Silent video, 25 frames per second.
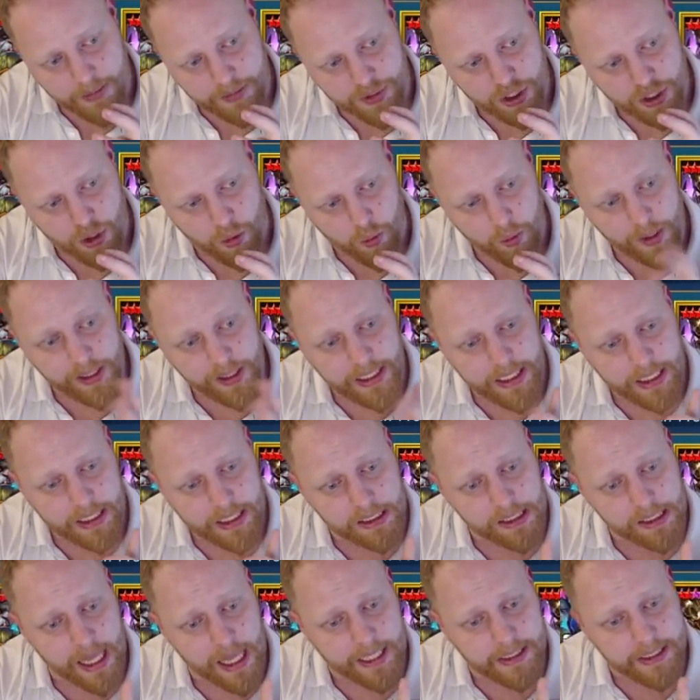So we need a
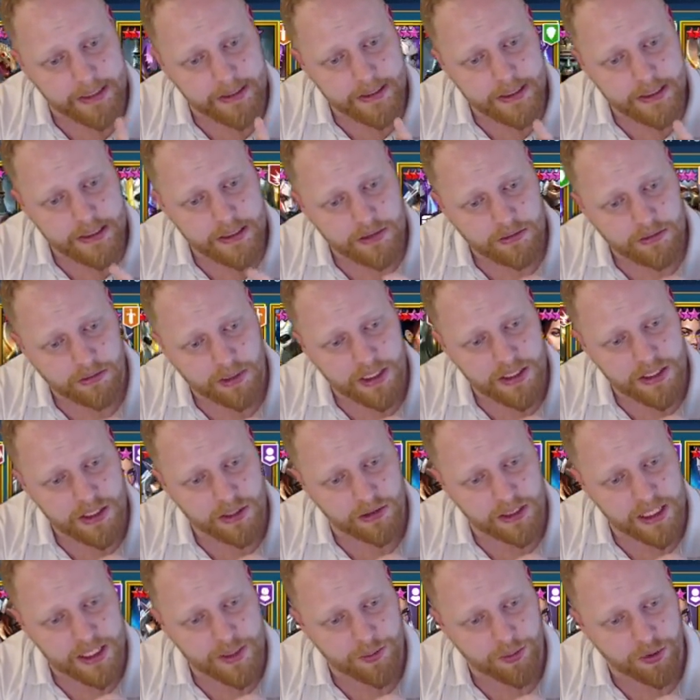cleanse, right?
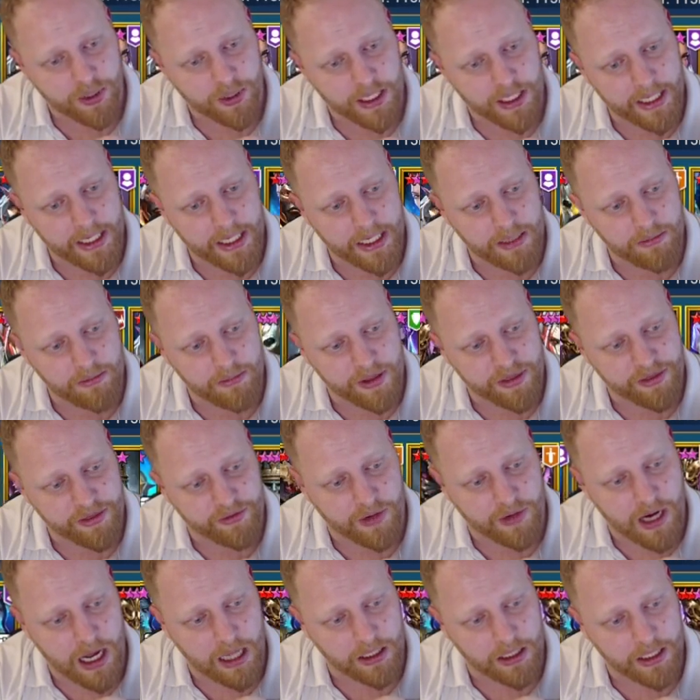So let's bring in
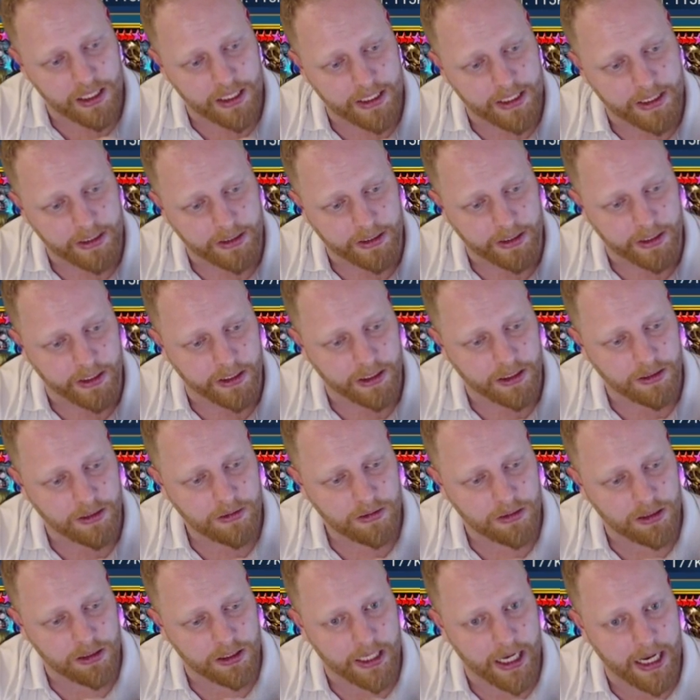Mithrala in
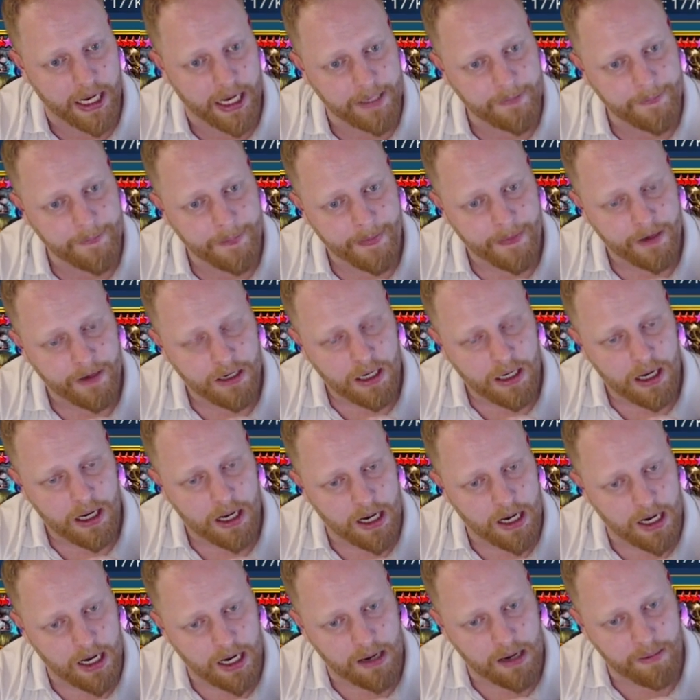here, okay?
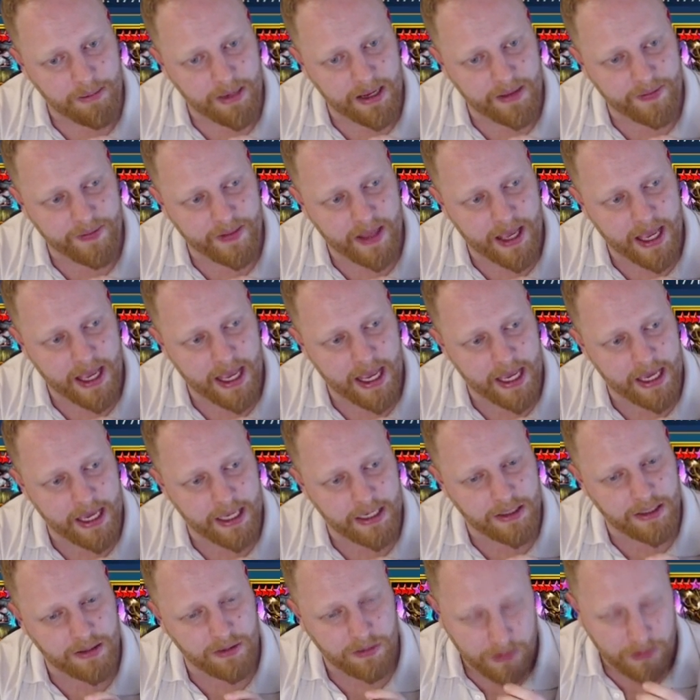And
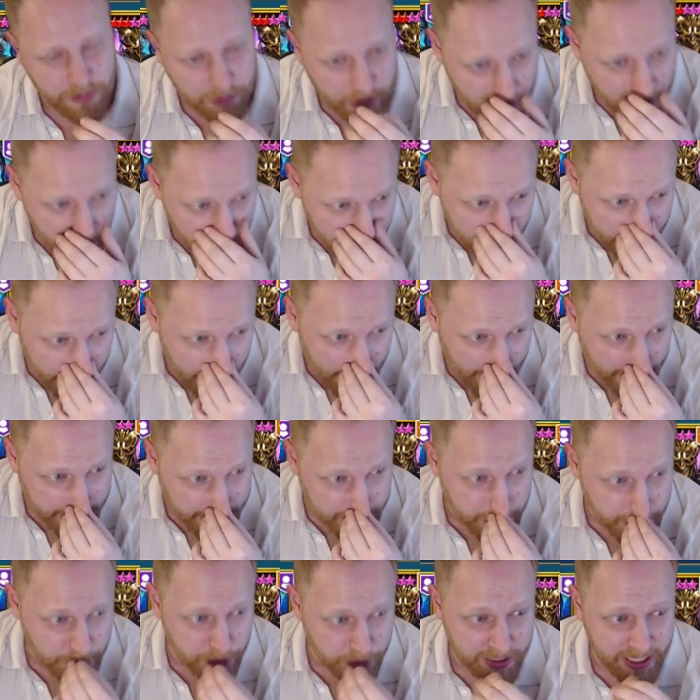then I
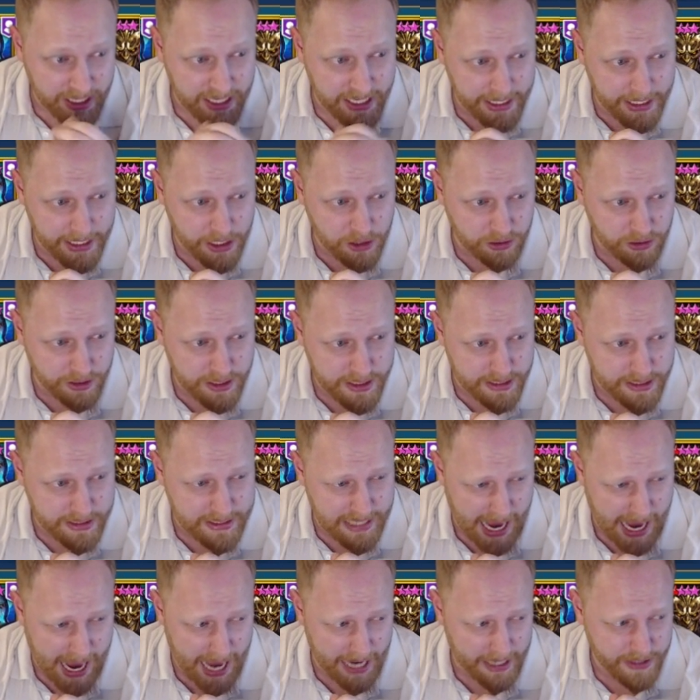do need an increased
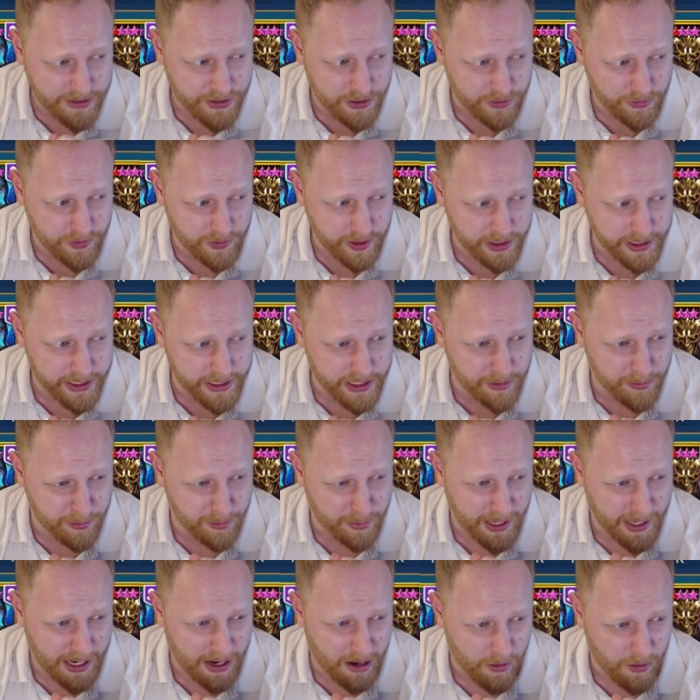attack to really
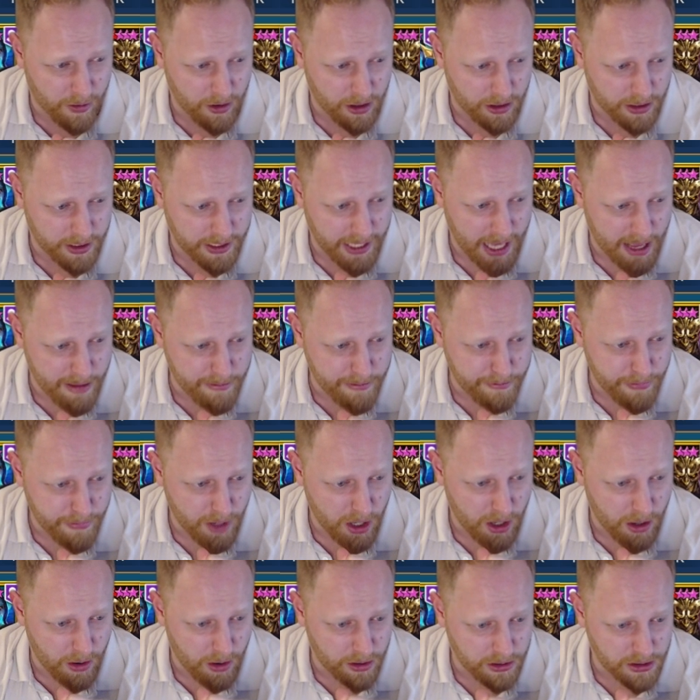empower
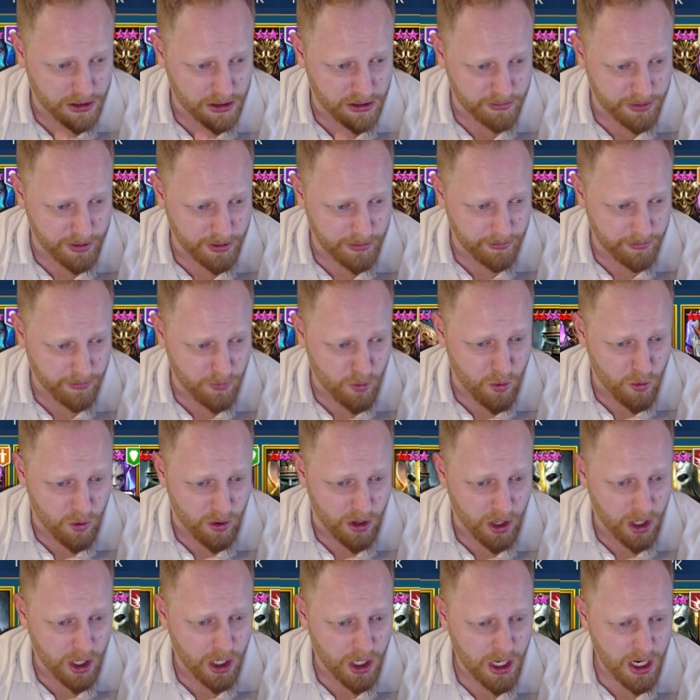Genbo a little bit
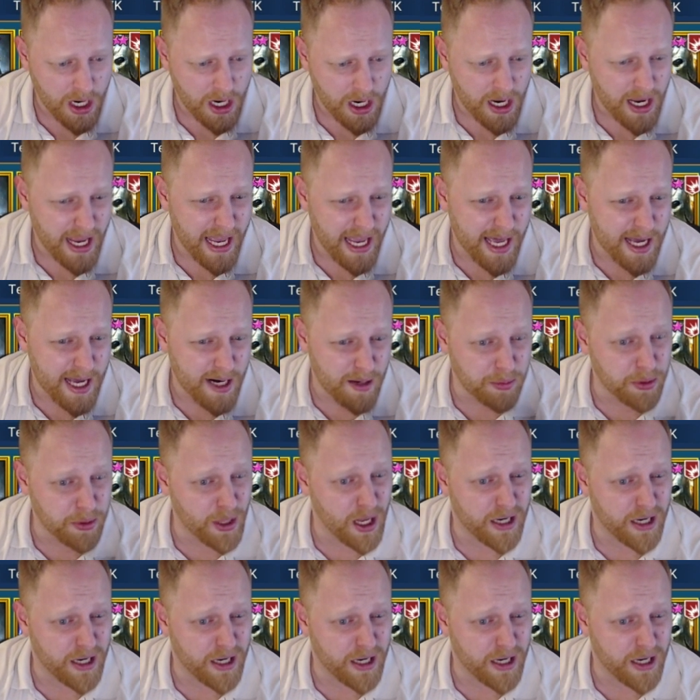more. And a